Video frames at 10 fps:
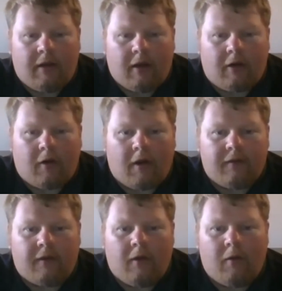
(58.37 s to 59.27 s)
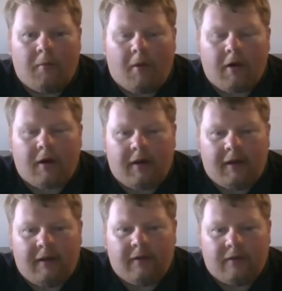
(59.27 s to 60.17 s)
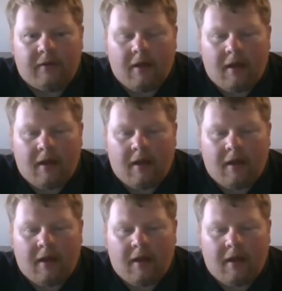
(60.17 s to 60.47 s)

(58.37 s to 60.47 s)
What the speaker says: across the whole market is,